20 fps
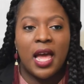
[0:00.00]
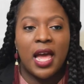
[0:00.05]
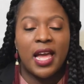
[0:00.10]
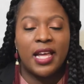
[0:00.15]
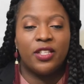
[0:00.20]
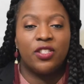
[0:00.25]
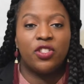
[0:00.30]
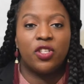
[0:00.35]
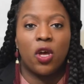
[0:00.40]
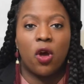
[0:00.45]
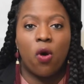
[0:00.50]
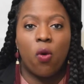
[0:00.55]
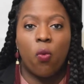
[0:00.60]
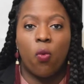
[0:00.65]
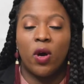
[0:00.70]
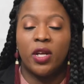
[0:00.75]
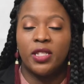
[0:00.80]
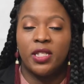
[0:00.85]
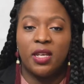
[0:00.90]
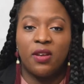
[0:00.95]
And so
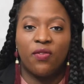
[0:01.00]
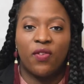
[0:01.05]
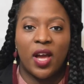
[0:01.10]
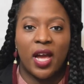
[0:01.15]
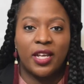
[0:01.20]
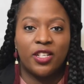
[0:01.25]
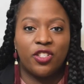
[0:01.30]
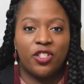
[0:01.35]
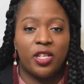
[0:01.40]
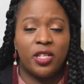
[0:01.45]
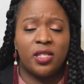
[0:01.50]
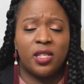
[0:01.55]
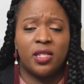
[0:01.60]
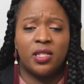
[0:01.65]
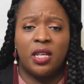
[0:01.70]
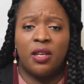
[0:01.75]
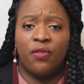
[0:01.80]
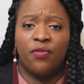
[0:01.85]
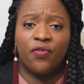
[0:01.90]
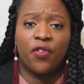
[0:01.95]
once he finds
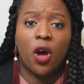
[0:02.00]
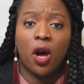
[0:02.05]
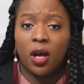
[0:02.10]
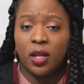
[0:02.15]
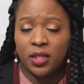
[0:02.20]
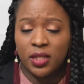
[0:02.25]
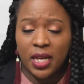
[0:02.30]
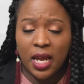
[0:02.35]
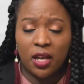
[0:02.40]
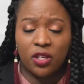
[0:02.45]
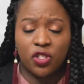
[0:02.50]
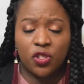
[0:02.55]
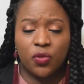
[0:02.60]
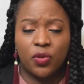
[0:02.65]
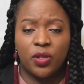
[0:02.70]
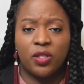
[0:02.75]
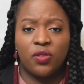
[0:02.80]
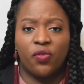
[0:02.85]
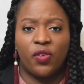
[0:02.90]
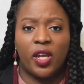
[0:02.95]
Jesus, he falls down
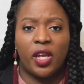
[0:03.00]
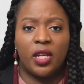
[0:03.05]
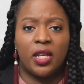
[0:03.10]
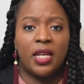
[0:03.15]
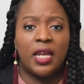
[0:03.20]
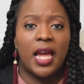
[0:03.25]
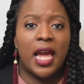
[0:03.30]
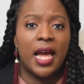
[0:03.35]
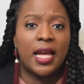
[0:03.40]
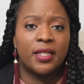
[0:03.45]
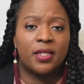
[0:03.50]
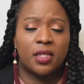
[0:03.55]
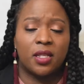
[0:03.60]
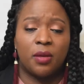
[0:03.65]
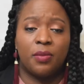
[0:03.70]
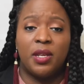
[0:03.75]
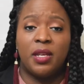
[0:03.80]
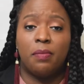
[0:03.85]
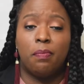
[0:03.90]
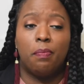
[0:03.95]
to his feet and he asks
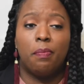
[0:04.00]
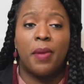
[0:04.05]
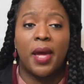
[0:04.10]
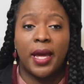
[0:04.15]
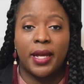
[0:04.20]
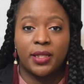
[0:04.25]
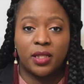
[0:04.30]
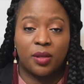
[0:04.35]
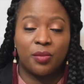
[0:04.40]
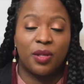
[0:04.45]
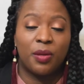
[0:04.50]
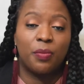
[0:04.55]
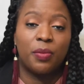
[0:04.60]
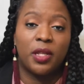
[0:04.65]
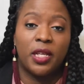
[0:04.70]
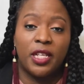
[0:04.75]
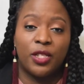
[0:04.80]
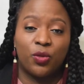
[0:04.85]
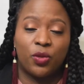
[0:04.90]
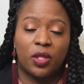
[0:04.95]
him, he begs him, he
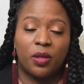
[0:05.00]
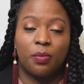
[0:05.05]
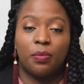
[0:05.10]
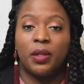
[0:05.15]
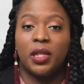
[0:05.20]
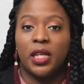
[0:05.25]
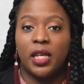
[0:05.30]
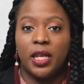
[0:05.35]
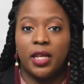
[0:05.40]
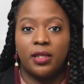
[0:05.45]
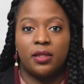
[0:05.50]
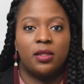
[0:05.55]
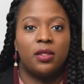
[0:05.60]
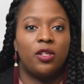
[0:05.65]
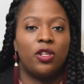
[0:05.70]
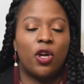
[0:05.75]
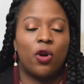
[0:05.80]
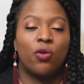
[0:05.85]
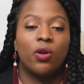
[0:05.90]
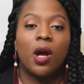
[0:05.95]
pleads with him, please,
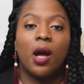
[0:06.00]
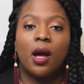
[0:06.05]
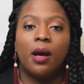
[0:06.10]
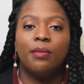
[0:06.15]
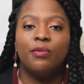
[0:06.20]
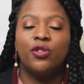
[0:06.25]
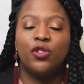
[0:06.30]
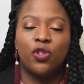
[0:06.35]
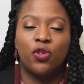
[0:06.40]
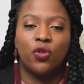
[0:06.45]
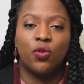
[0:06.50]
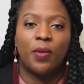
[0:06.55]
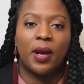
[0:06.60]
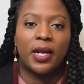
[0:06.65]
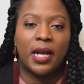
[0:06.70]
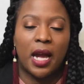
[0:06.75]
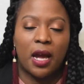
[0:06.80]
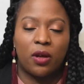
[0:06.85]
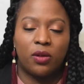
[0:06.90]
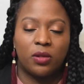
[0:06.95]
come to
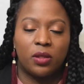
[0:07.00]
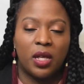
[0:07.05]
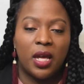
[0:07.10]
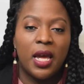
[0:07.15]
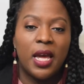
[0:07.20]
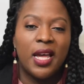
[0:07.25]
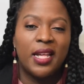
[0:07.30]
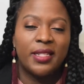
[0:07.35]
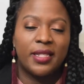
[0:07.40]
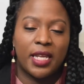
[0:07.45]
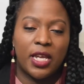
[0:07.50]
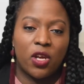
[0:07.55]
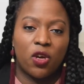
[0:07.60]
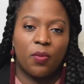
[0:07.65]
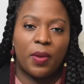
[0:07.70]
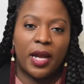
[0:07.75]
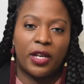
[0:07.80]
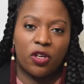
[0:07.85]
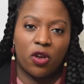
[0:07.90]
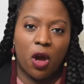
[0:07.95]
my house to
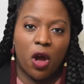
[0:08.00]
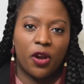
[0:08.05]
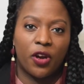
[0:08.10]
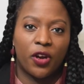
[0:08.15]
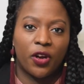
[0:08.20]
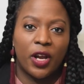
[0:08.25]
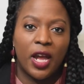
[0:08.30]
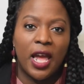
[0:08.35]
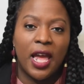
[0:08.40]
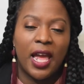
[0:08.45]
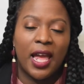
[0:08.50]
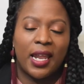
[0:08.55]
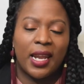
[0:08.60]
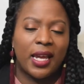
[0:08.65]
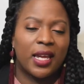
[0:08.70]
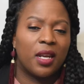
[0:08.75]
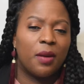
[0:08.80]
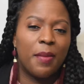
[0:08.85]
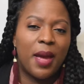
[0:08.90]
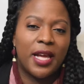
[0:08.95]
heal my daughter. And
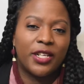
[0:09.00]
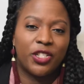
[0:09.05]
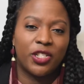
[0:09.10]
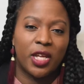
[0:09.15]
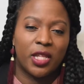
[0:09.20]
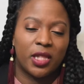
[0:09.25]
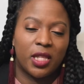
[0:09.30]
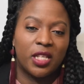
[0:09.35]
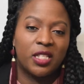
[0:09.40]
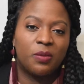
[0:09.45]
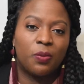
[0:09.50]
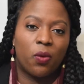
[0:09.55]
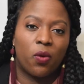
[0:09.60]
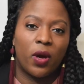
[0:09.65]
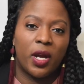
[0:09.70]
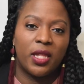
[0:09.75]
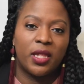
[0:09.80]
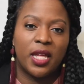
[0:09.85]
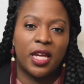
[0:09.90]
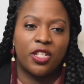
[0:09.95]
I can imagine at this
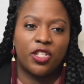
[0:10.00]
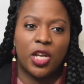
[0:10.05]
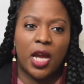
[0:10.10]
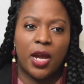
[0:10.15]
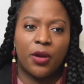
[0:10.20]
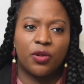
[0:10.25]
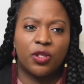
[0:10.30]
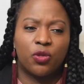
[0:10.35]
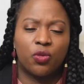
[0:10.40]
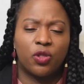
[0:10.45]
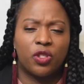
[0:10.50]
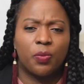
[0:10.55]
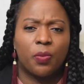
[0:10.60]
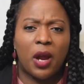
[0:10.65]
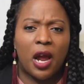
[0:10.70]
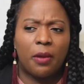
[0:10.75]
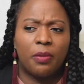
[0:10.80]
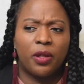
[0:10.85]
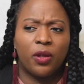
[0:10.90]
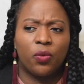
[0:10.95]
point that Jairus was
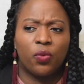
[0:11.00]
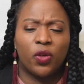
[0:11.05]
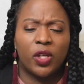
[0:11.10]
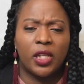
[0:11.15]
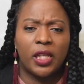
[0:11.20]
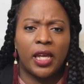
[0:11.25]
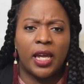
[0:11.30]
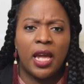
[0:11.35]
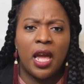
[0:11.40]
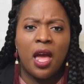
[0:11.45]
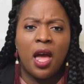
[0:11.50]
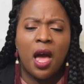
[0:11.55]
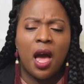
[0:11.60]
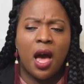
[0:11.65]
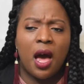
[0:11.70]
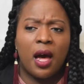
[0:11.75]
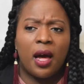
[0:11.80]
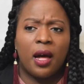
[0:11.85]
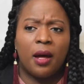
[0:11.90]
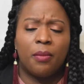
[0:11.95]
probably really
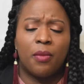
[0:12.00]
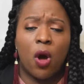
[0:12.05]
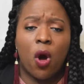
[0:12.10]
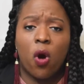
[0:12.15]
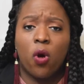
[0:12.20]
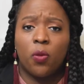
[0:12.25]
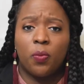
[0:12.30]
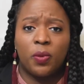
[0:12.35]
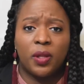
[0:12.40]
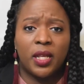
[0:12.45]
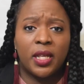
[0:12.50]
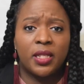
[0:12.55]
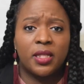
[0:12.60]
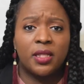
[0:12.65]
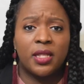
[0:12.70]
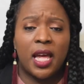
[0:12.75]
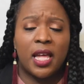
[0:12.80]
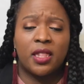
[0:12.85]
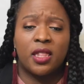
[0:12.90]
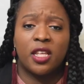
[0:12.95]

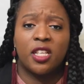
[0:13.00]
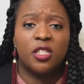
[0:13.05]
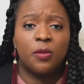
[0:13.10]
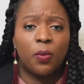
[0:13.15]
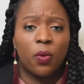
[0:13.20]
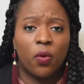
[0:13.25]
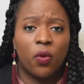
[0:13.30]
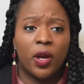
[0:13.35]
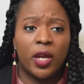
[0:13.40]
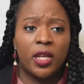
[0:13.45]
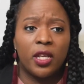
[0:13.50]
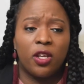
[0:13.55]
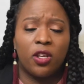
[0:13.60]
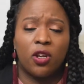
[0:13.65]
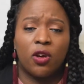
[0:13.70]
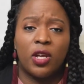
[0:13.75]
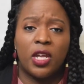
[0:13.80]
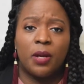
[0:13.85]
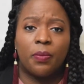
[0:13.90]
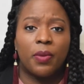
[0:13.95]
hopeless at this point. He
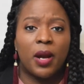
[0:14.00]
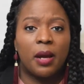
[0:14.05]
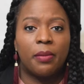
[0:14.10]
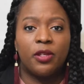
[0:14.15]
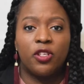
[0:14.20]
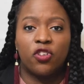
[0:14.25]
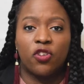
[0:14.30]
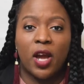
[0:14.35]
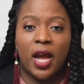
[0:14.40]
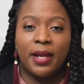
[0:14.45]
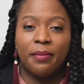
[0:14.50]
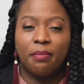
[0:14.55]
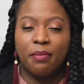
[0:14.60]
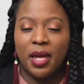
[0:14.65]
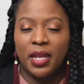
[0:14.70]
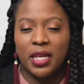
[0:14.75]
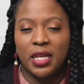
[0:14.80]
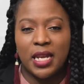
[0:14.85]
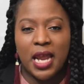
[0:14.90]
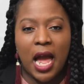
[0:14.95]
had probably tried
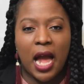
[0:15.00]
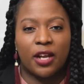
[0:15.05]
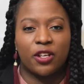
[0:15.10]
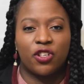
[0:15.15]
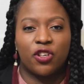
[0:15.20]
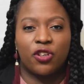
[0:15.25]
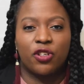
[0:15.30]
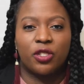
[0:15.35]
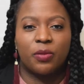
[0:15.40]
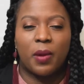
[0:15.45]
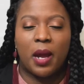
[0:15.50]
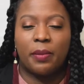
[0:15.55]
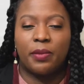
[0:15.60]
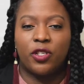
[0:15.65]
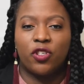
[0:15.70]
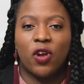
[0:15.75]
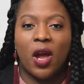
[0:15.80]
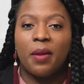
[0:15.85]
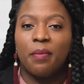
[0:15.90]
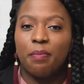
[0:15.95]
many doctors,
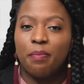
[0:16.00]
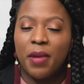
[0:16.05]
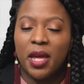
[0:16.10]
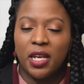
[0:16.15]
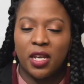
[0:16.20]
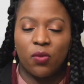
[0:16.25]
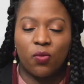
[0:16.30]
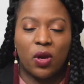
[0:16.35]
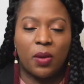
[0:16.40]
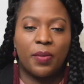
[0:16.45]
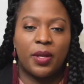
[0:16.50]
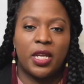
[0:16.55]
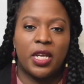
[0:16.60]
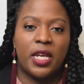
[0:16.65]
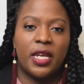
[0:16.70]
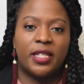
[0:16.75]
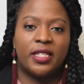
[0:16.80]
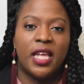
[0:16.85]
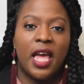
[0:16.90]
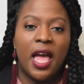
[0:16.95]
probably tried many
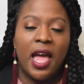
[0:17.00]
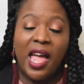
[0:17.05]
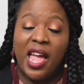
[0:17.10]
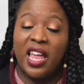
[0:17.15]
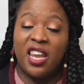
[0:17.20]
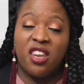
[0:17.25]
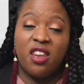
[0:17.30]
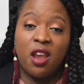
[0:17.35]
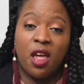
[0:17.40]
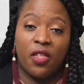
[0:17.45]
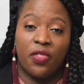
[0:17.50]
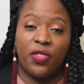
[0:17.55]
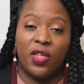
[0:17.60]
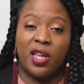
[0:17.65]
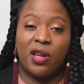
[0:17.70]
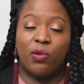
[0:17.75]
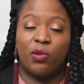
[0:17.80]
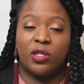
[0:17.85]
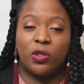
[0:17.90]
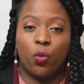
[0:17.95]
remedies, and
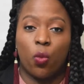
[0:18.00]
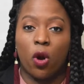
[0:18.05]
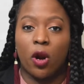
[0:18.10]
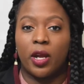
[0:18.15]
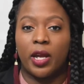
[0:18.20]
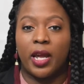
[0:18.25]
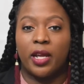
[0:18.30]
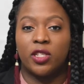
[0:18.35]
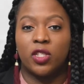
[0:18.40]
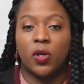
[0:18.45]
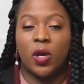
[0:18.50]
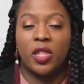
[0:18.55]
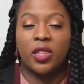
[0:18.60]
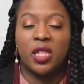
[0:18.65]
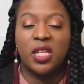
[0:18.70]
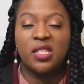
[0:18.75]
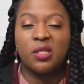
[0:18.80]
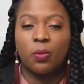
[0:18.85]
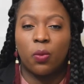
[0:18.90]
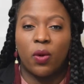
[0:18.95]
nothing was working. So
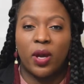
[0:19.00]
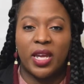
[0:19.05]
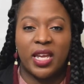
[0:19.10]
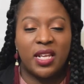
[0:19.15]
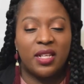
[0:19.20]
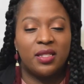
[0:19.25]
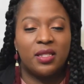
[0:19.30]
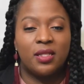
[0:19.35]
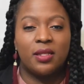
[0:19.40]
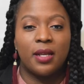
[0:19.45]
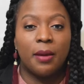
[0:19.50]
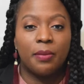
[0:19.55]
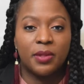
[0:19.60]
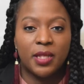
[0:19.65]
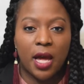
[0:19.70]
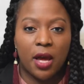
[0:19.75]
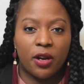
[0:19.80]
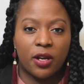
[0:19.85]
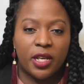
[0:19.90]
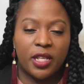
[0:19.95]
at this point, he
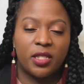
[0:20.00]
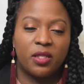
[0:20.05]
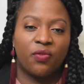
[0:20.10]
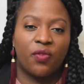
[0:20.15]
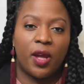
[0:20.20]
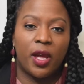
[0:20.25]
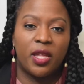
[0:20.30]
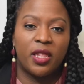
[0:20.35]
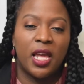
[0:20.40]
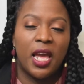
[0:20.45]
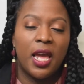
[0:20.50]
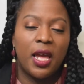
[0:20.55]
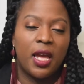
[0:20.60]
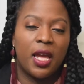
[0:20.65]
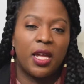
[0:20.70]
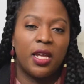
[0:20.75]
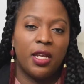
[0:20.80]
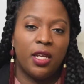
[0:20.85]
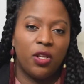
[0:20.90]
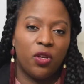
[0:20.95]
steps out on his faith,
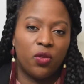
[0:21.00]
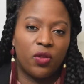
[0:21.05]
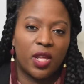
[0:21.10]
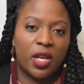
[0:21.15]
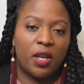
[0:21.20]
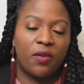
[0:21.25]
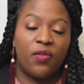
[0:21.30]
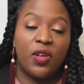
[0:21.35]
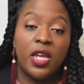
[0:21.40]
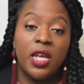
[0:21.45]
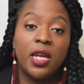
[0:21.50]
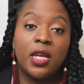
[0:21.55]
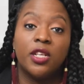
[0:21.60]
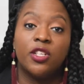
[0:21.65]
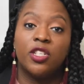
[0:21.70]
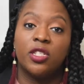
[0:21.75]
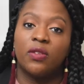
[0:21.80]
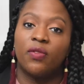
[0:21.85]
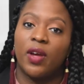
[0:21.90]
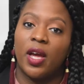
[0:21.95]
and he knew that if he
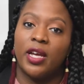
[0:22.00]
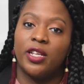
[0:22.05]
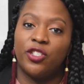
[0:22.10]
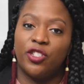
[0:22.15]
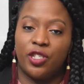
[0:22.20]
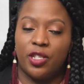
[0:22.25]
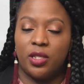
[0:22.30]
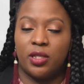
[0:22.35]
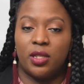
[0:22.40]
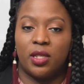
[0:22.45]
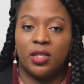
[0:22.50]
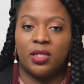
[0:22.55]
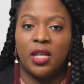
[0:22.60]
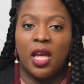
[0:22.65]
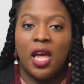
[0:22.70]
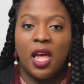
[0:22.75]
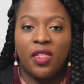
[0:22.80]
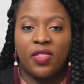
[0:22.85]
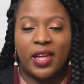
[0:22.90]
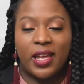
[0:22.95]
could just find Jesus,
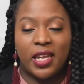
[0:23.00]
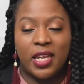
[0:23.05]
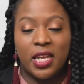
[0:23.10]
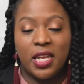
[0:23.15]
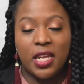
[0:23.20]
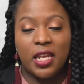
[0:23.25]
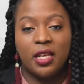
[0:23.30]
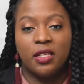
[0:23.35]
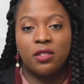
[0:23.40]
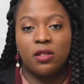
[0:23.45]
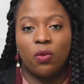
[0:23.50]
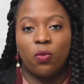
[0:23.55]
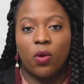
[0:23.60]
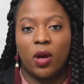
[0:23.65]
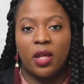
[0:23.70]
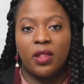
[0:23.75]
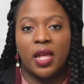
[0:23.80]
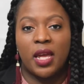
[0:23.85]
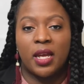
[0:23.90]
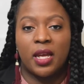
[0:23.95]
that he is the
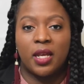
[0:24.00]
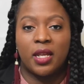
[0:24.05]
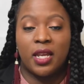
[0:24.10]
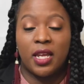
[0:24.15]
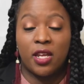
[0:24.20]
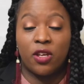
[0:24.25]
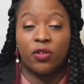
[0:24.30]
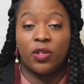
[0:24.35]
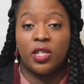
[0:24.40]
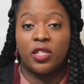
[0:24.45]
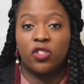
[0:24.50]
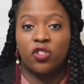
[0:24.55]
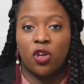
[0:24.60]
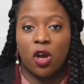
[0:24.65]
one that could heal his